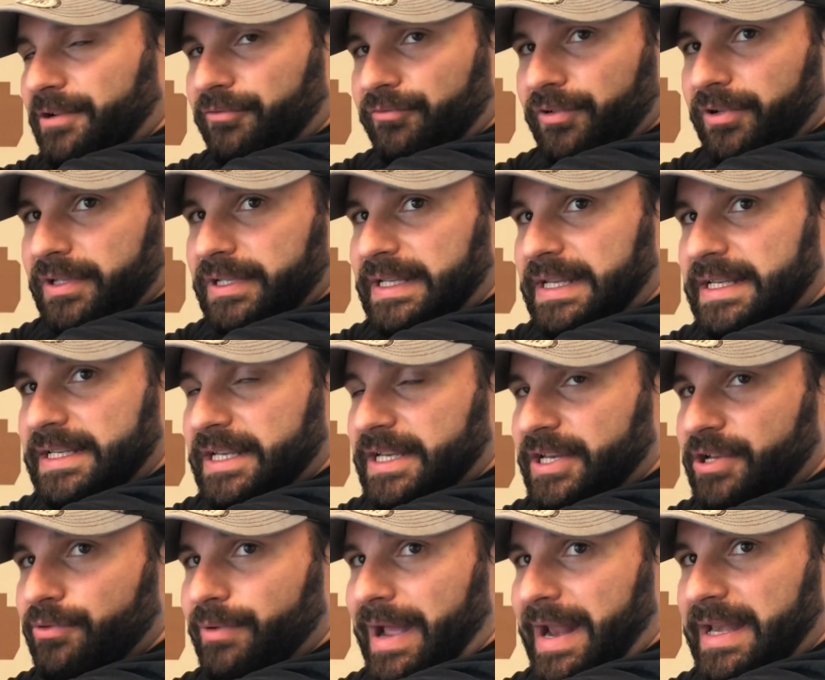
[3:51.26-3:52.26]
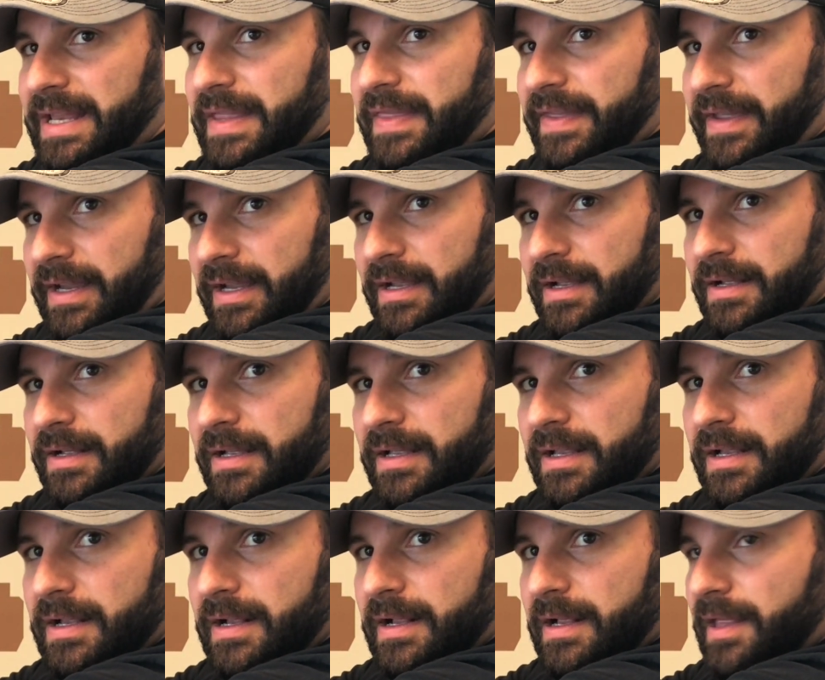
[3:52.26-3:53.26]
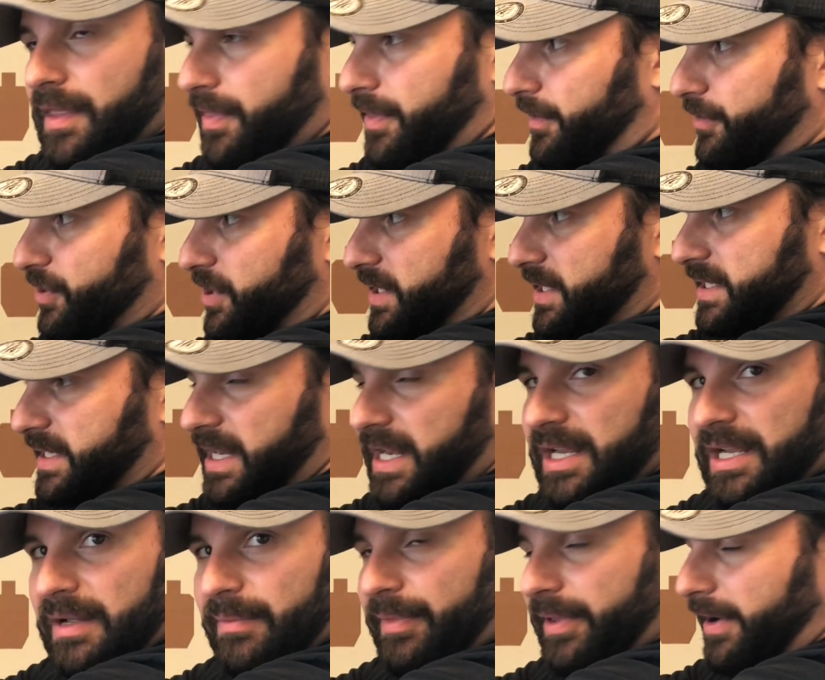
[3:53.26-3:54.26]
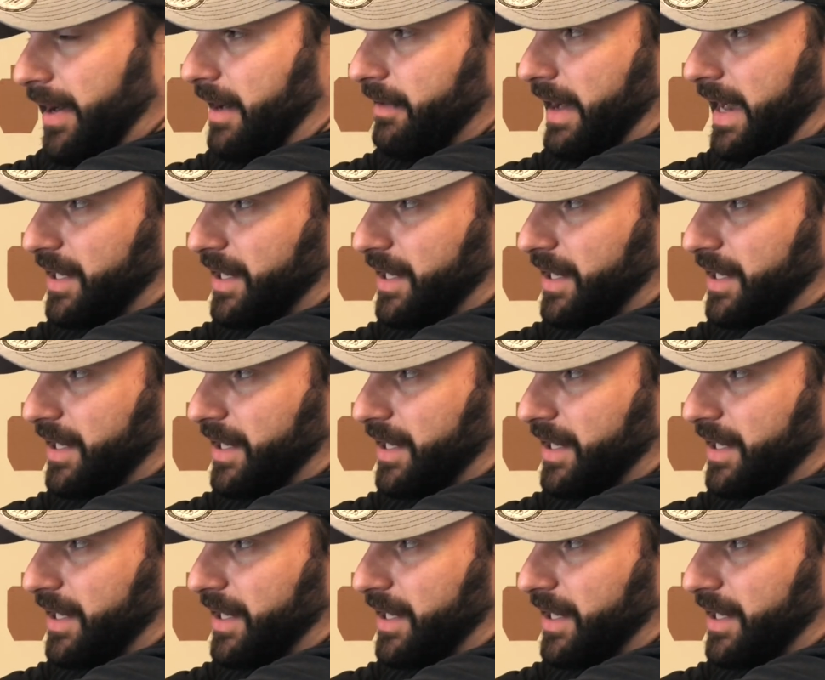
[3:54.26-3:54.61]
don't really need to do anything. They're just sitting up there. I